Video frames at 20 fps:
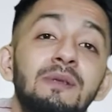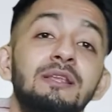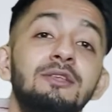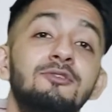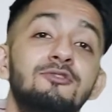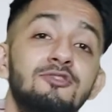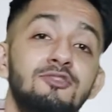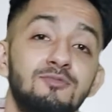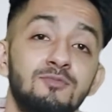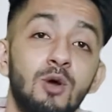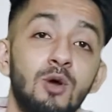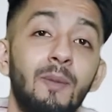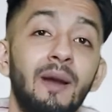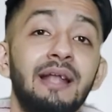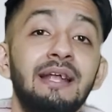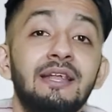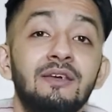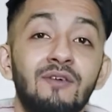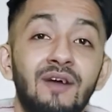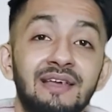use mobile
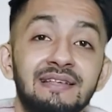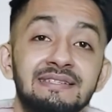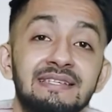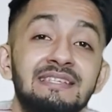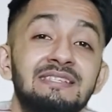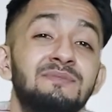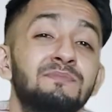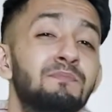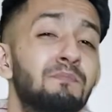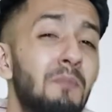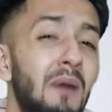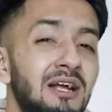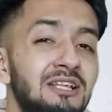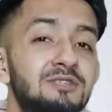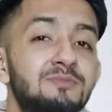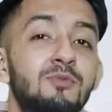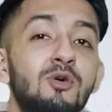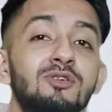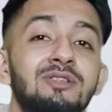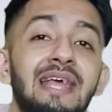devices much
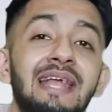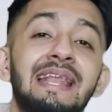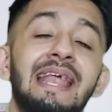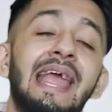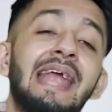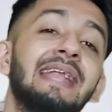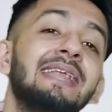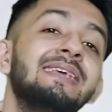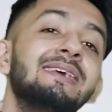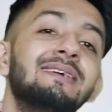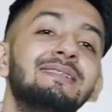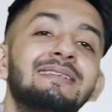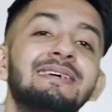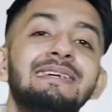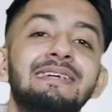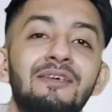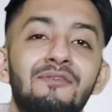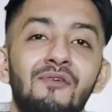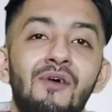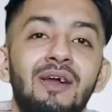more than any other
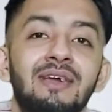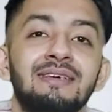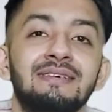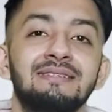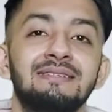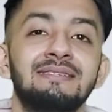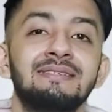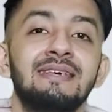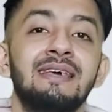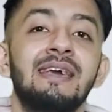device.